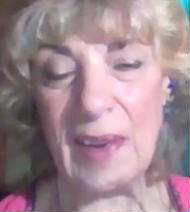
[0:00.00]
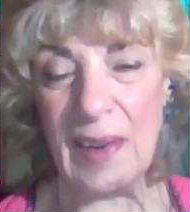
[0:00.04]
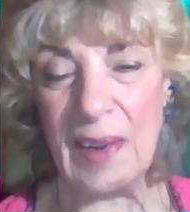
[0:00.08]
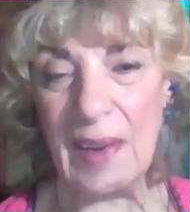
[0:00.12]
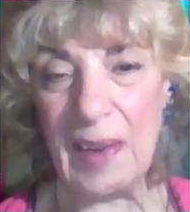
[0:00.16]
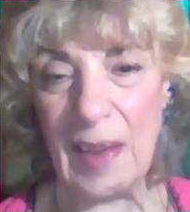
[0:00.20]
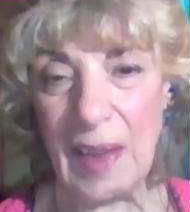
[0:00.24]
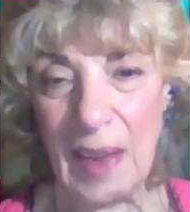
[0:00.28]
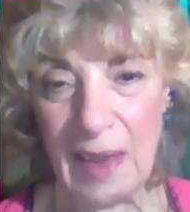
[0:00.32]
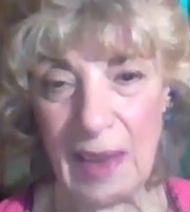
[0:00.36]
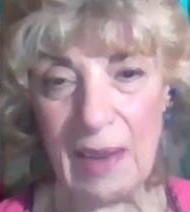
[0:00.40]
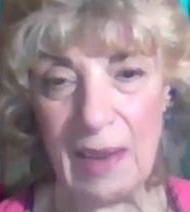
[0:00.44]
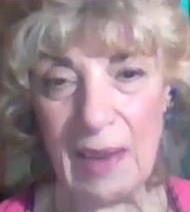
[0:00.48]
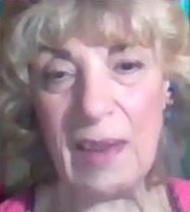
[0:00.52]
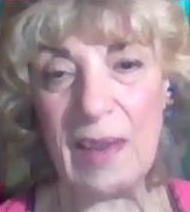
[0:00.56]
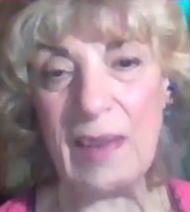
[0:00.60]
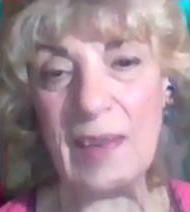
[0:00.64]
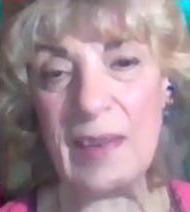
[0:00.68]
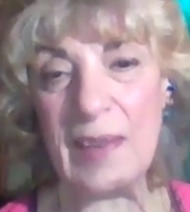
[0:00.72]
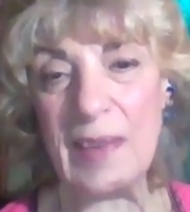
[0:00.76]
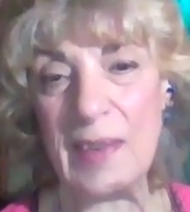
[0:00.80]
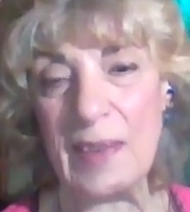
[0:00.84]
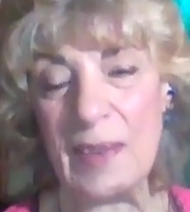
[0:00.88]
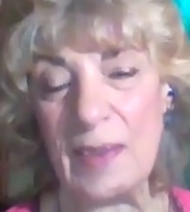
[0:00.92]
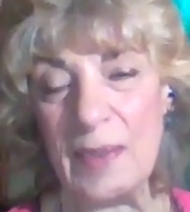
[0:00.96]

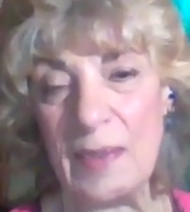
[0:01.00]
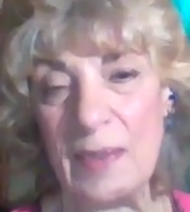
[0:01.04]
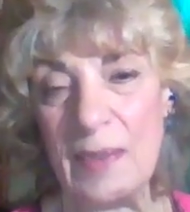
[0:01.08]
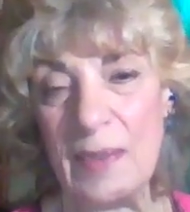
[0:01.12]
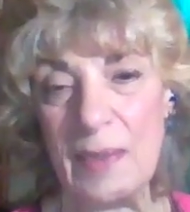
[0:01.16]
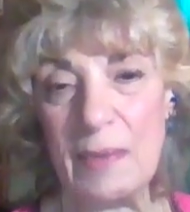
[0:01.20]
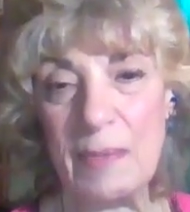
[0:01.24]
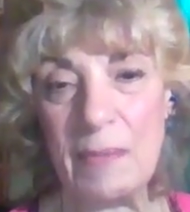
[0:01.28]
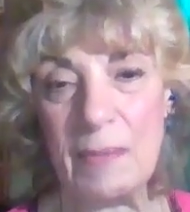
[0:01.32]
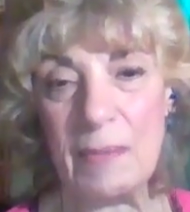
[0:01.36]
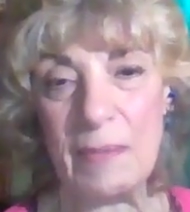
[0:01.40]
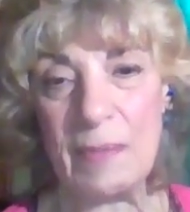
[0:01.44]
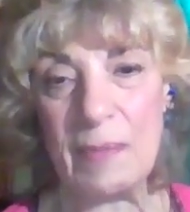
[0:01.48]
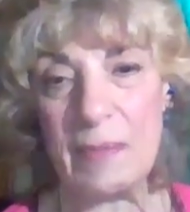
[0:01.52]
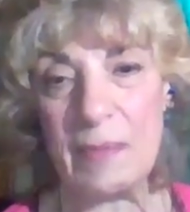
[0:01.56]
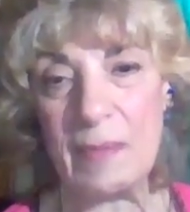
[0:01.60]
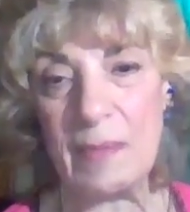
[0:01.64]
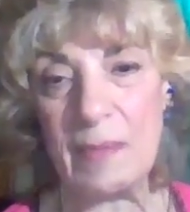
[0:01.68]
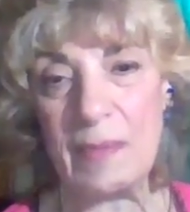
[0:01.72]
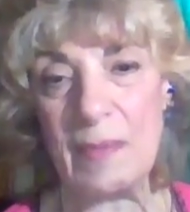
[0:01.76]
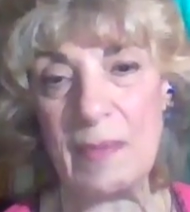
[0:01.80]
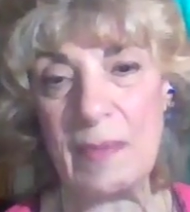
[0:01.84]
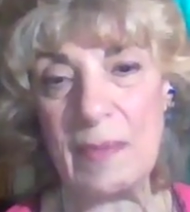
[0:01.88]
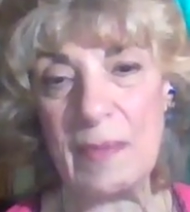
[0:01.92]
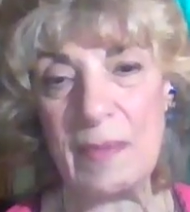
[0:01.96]

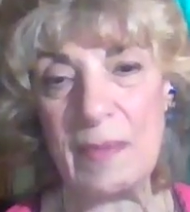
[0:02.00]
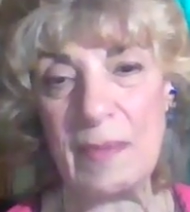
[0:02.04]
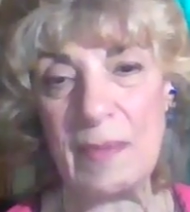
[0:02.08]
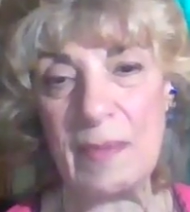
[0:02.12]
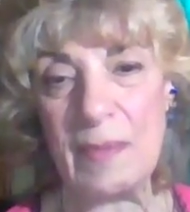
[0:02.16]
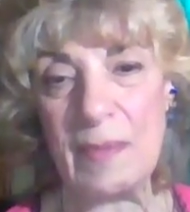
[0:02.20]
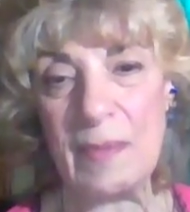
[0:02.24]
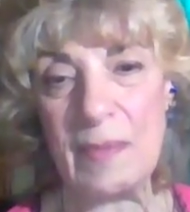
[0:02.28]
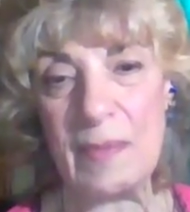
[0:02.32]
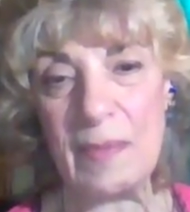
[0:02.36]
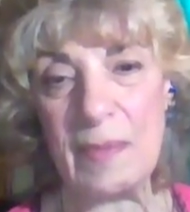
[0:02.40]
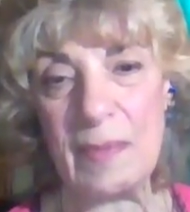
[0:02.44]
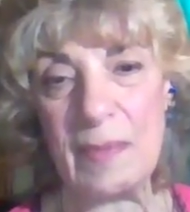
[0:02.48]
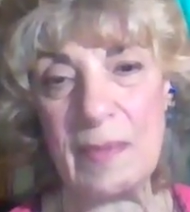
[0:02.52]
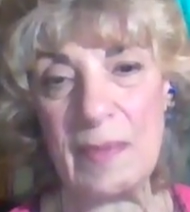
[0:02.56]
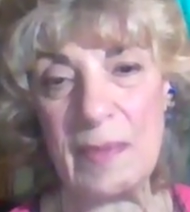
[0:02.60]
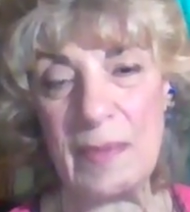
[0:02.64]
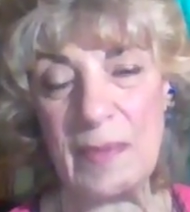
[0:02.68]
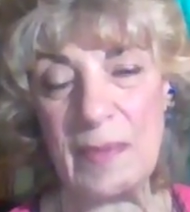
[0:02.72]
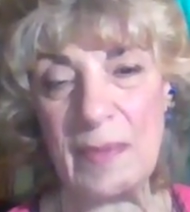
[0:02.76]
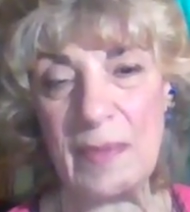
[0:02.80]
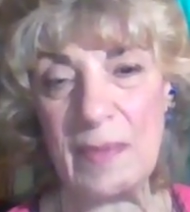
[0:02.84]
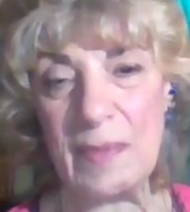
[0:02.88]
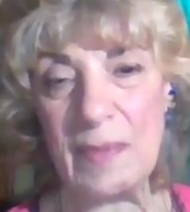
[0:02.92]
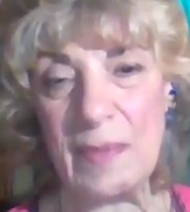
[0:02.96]

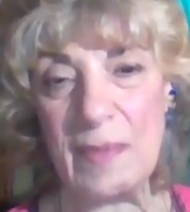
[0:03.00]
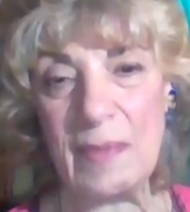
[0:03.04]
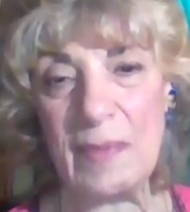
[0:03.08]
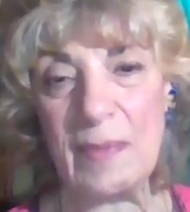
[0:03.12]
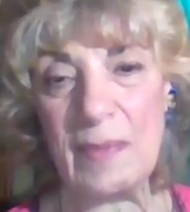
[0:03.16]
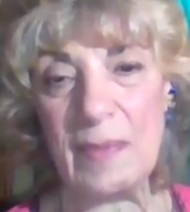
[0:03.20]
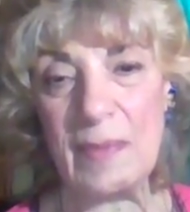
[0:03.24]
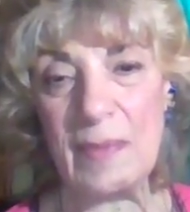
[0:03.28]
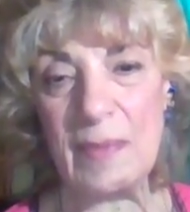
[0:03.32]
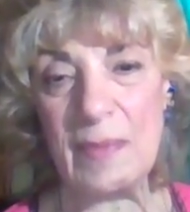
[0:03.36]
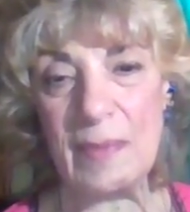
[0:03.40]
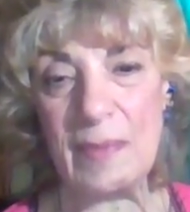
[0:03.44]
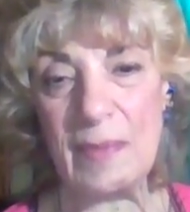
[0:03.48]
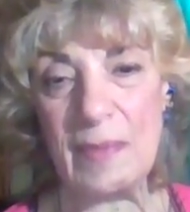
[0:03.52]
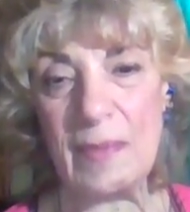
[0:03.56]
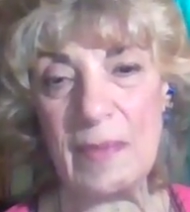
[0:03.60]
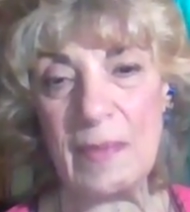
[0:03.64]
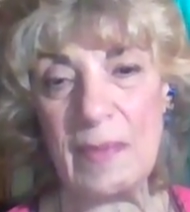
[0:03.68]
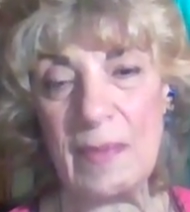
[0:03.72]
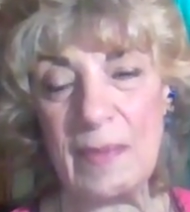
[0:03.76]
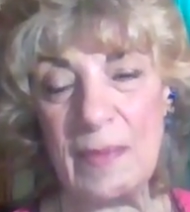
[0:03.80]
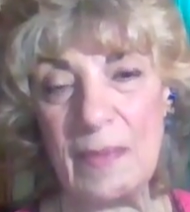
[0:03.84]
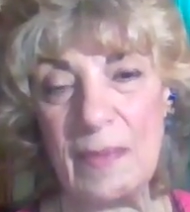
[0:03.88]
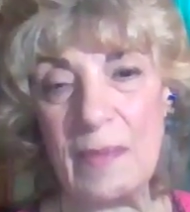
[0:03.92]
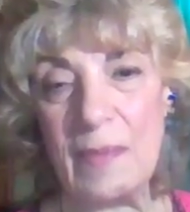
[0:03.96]
[no speech]